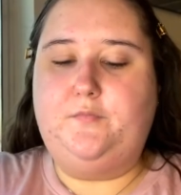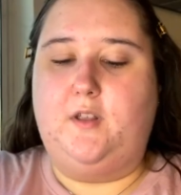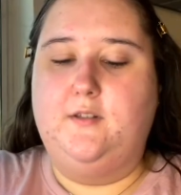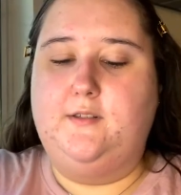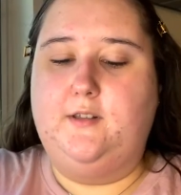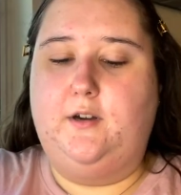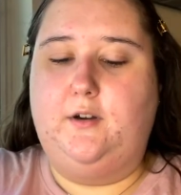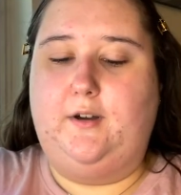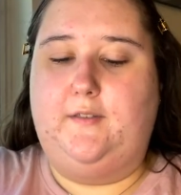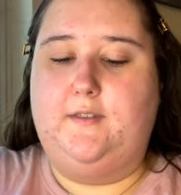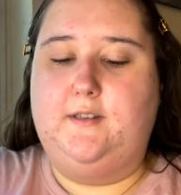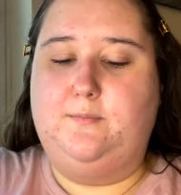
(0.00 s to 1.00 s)
So
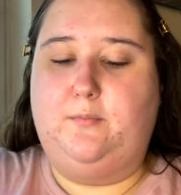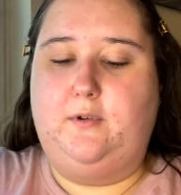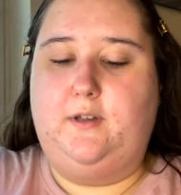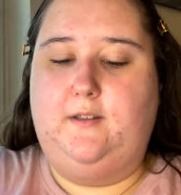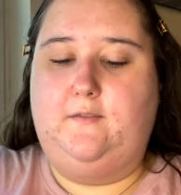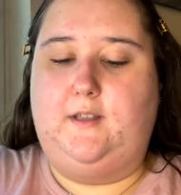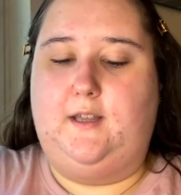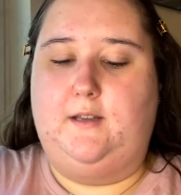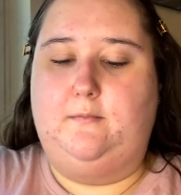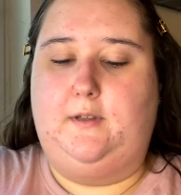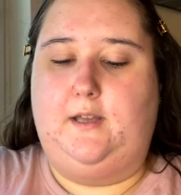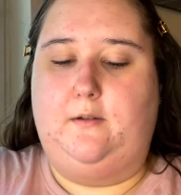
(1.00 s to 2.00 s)
at this point, the
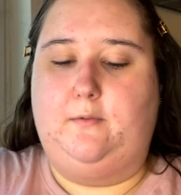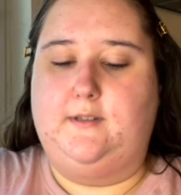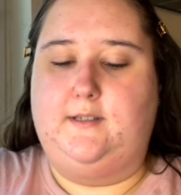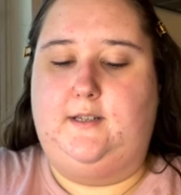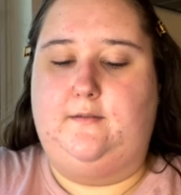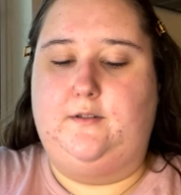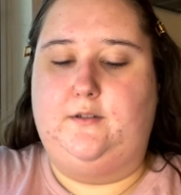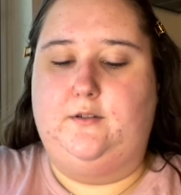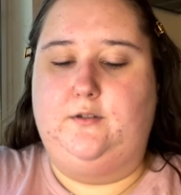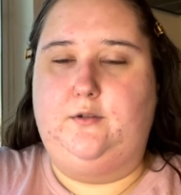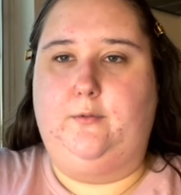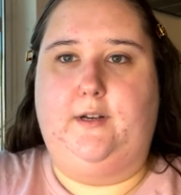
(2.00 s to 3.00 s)
NBA wasn't
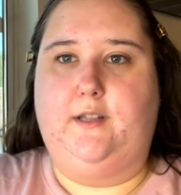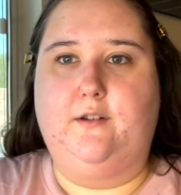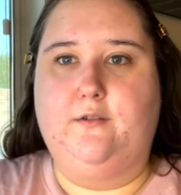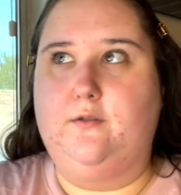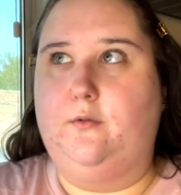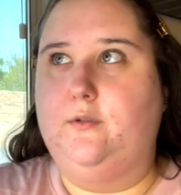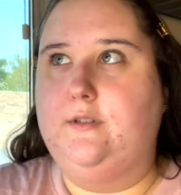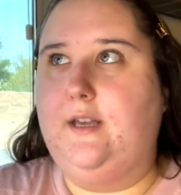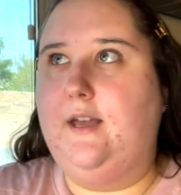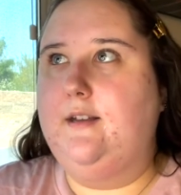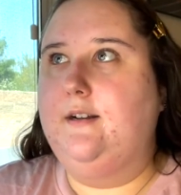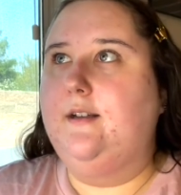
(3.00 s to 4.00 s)
even 20 years old
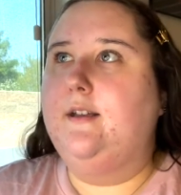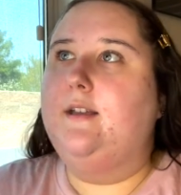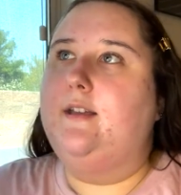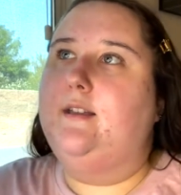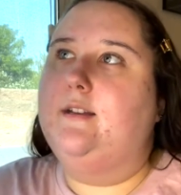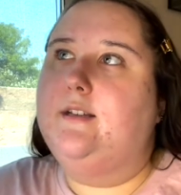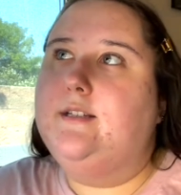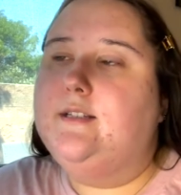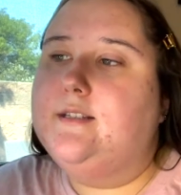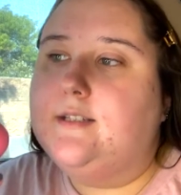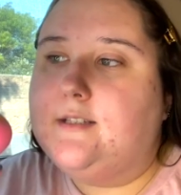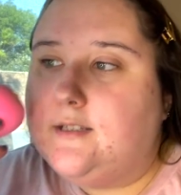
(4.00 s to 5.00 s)
yet in
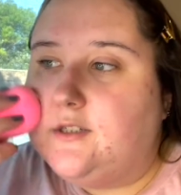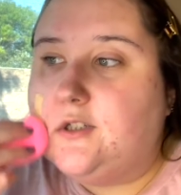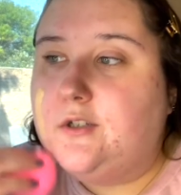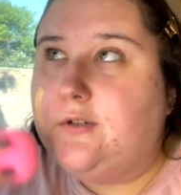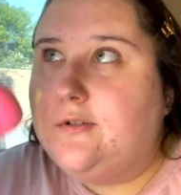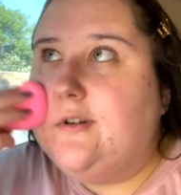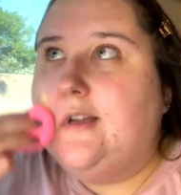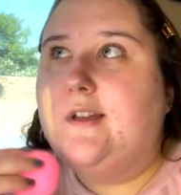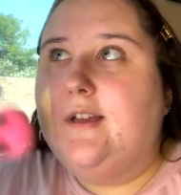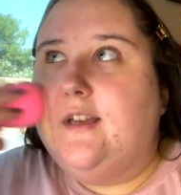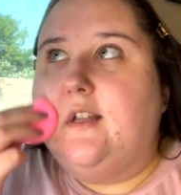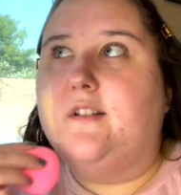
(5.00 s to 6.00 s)
1962,
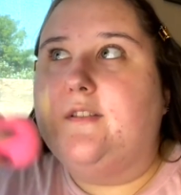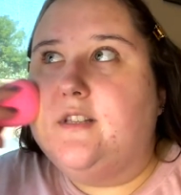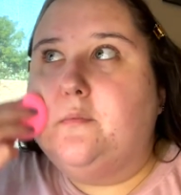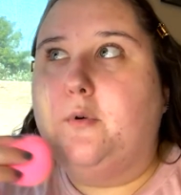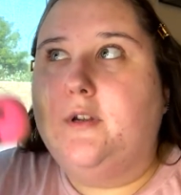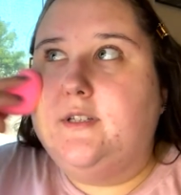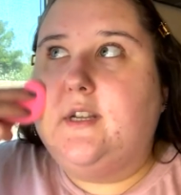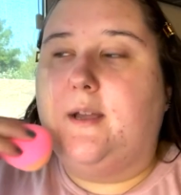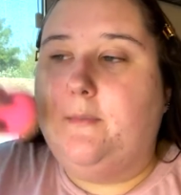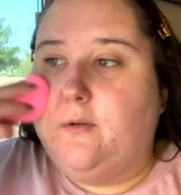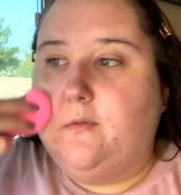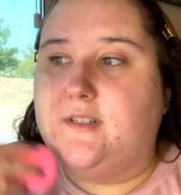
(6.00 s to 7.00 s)
and at this point in
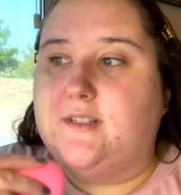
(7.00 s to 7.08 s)
time, it was